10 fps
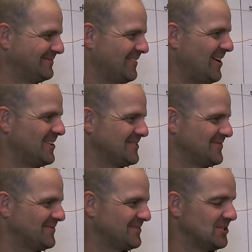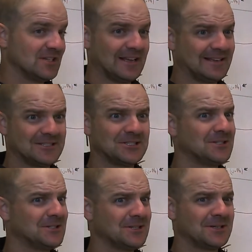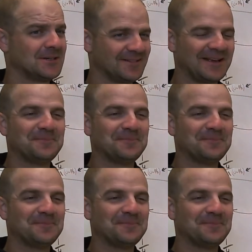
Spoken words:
Awesome. She's like, sure. Yeah.